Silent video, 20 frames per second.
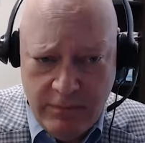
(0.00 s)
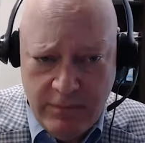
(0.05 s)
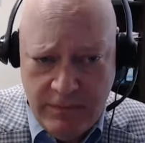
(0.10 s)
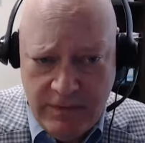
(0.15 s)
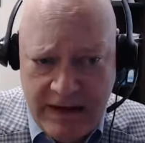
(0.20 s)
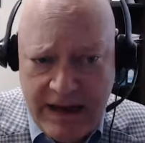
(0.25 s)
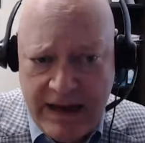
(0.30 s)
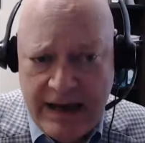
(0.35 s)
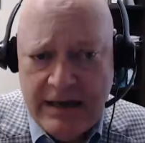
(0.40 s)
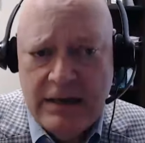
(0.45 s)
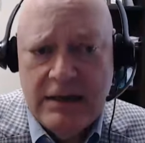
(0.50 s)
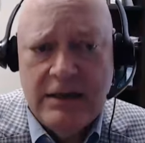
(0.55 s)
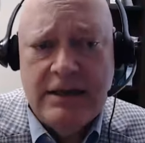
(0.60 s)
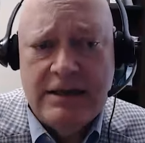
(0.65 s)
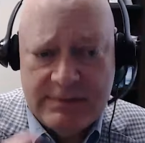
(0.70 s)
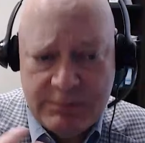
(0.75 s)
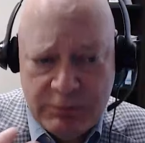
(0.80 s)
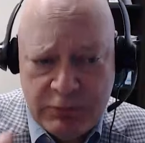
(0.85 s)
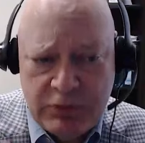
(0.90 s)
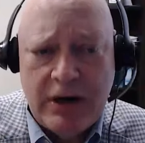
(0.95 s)
that
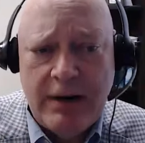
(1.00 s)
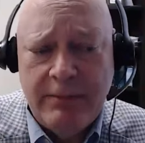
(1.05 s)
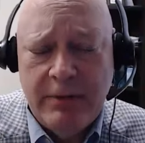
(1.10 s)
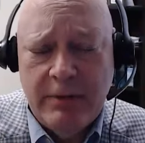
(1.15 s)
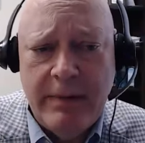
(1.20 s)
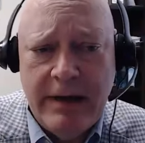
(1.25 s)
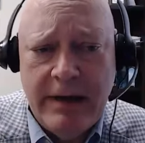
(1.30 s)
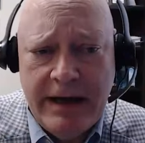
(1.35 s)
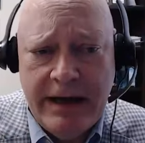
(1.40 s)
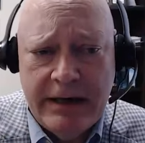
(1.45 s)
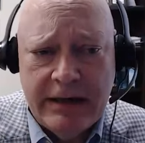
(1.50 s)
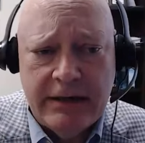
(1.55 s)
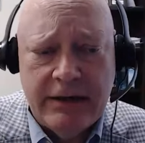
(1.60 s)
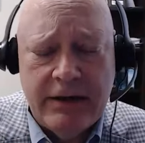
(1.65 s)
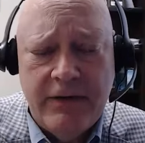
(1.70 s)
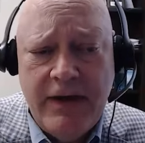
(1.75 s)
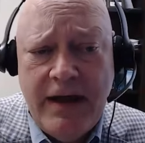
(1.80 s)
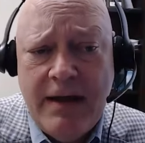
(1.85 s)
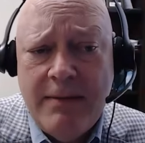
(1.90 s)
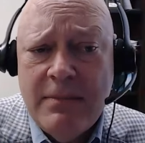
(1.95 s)
is problematic.
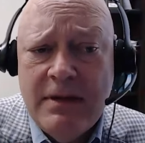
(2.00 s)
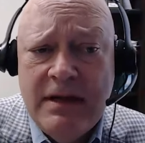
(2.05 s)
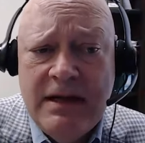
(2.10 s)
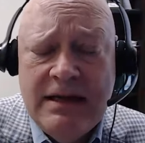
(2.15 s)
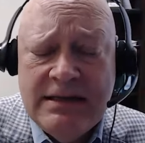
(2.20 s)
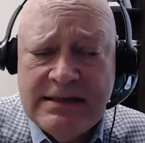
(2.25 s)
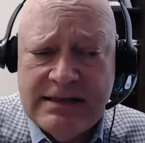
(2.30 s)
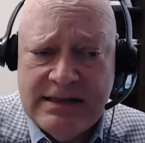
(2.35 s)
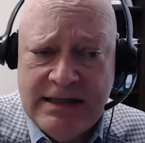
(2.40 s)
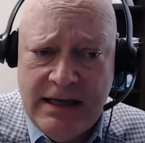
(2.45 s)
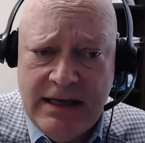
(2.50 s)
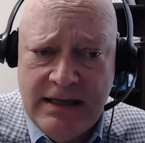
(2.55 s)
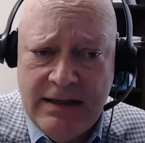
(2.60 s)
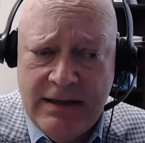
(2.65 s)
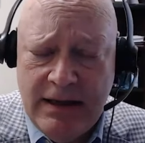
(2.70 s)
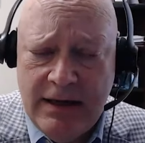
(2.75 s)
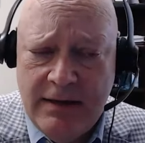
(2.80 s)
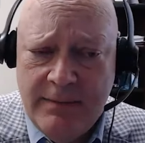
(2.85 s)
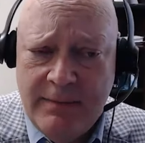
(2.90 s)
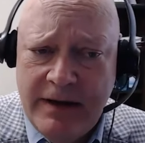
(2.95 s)
Now that means then
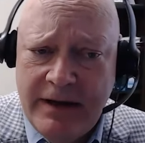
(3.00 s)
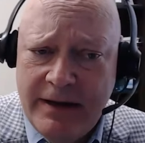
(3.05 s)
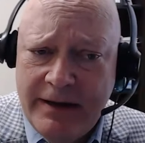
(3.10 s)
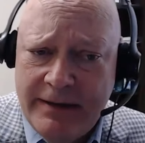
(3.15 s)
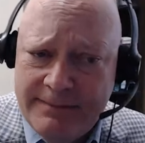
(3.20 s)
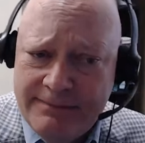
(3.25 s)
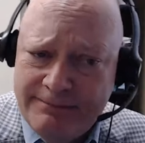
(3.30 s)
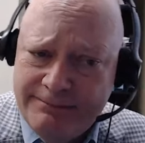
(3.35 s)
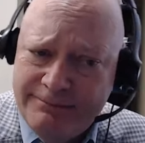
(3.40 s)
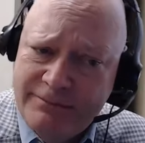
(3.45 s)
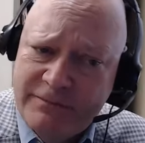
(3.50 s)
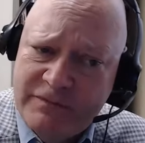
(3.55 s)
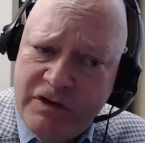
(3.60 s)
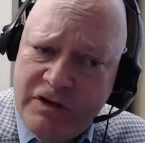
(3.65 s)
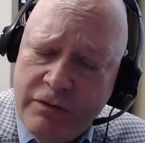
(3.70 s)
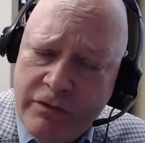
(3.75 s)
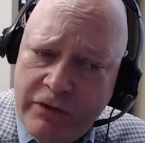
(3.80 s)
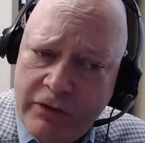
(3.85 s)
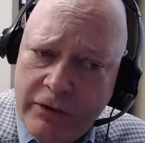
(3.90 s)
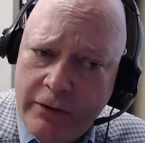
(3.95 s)
that about
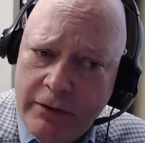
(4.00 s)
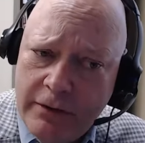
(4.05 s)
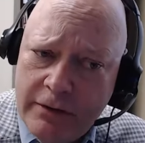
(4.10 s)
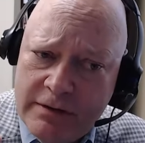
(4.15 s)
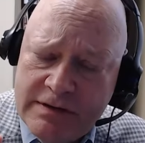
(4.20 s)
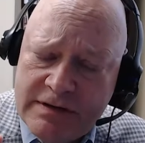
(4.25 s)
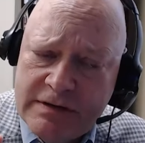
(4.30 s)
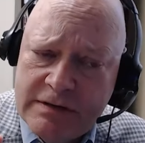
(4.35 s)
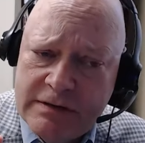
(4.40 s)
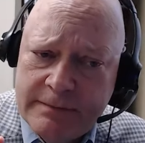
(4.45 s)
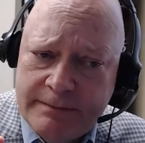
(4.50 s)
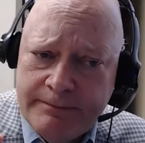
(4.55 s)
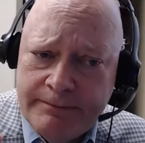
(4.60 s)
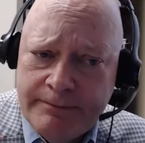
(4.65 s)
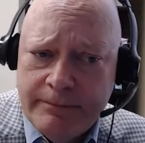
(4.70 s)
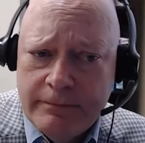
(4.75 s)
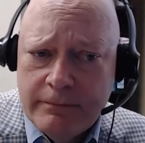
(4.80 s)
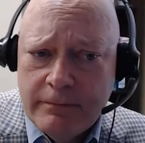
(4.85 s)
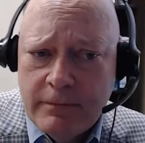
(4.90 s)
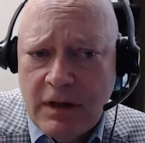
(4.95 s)
two-thirds
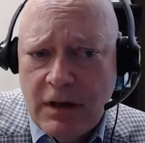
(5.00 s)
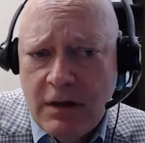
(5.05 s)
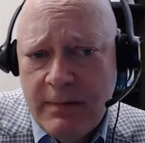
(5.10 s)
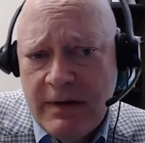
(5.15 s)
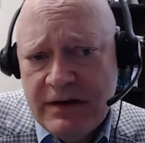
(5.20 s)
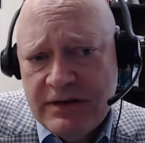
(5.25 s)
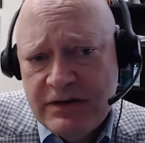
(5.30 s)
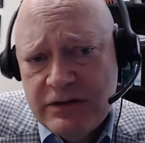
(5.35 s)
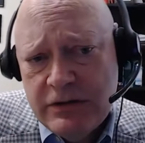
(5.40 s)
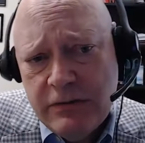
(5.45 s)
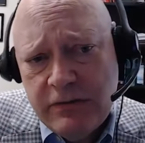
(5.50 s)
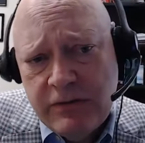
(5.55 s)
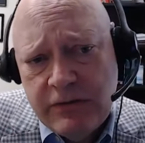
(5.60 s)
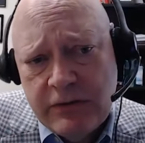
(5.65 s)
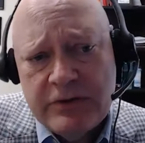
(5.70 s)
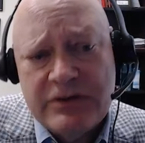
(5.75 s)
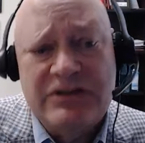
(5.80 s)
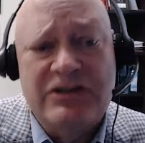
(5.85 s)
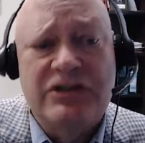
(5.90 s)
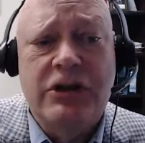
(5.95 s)

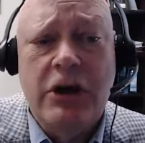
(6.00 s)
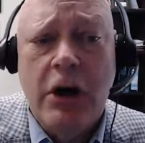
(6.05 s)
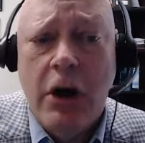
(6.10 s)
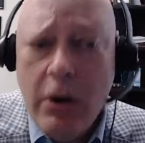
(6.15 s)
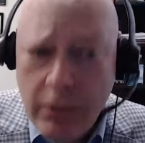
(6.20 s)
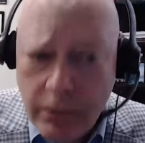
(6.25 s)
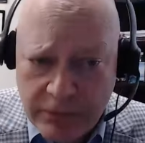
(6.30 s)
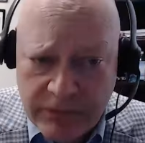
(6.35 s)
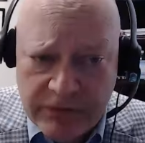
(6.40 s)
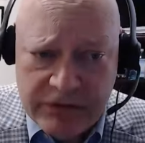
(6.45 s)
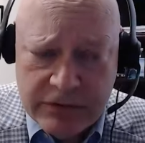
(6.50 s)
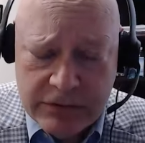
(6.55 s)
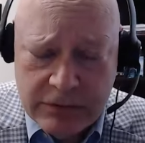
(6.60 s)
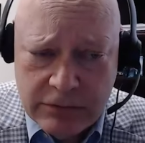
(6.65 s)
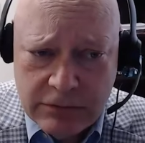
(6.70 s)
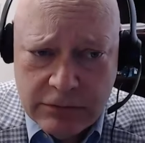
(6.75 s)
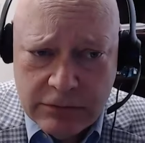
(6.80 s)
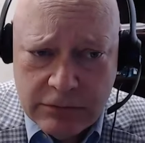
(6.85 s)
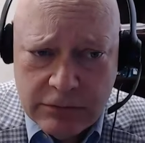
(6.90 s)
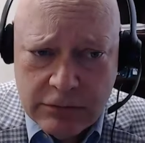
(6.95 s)
don't.
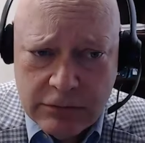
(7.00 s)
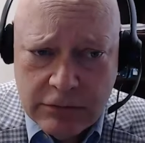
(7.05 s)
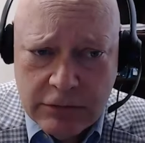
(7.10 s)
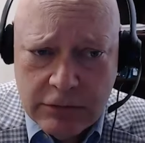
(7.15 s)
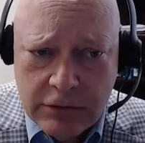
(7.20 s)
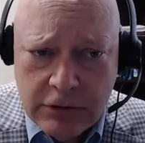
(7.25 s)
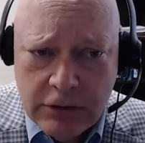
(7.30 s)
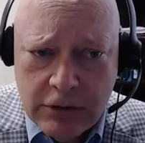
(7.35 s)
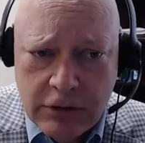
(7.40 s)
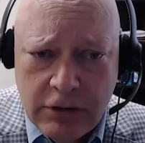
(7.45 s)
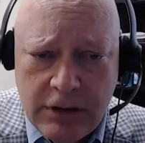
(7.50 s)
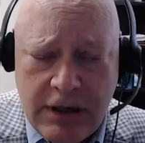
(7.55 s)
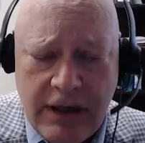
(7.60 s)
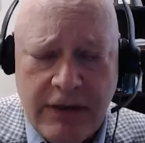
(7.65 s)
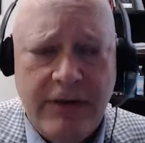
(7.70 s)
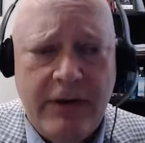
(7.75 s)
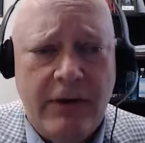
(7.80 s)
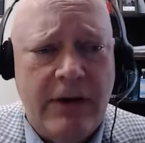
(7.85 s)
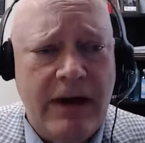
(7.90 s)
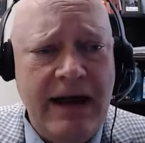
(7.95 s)
Now,
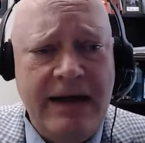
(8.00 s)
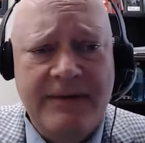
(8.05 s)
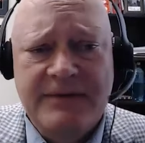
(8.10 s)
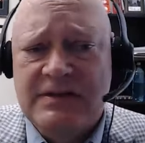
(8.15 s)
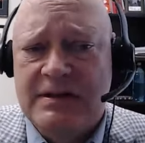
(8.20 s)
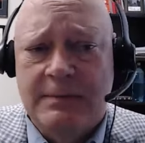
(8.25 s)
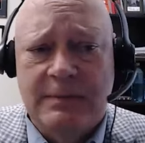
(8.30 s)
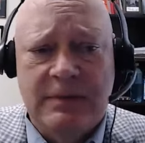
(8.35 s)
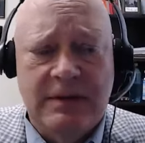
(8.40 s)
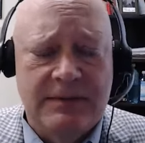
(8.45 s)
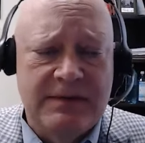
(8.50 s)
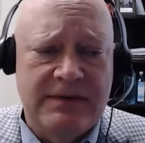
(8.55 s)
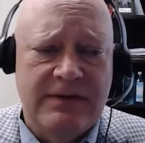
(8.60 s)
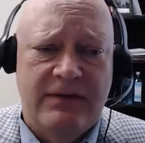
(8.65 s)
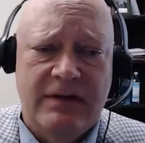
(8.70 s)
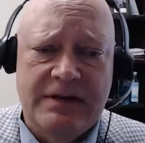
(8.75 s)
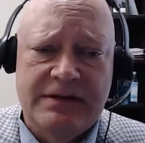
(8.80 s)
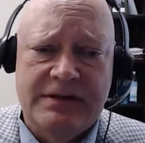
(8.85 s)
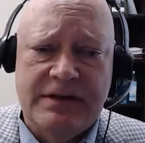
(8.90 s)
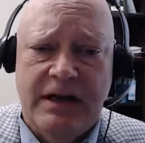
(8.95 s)
they'll have symptoms
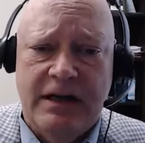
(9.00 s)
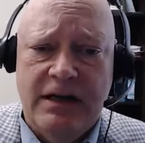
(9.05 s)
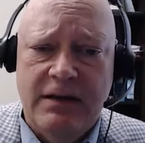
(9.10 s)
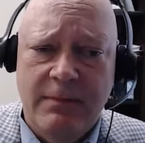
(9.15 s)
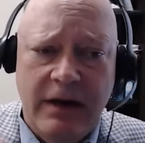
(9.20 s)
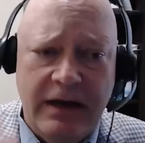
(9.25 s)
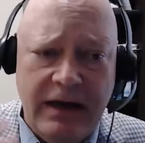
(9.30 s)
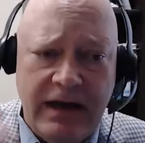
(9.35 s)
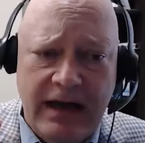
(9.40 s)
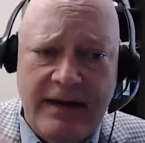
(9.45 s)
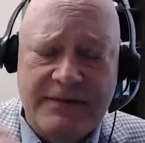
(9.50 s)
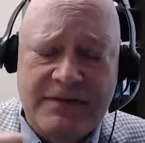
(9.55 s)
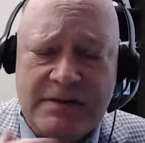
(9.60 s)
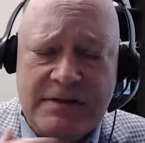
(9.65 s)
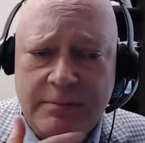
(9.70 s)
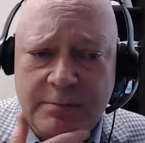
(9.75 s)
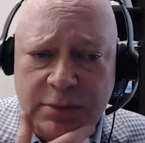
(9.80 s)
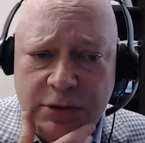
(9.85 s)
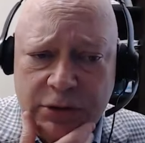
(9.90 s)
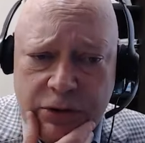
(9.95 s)
of anxiety, might have
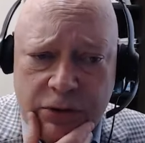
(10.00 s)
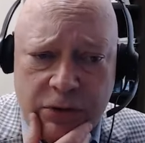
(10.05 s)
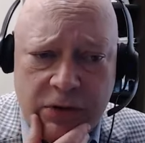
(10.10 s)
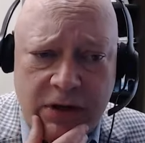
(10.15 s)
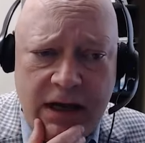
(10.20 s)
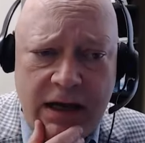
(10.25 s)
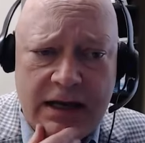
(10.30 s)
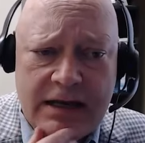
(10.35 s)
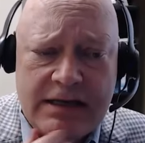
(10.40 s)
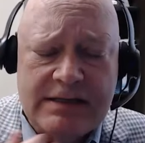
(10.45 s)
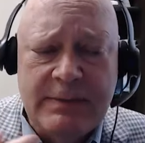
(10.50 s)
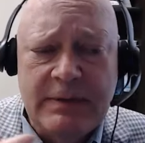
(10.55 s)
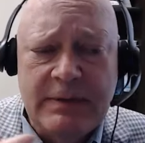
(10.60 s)
some blue days,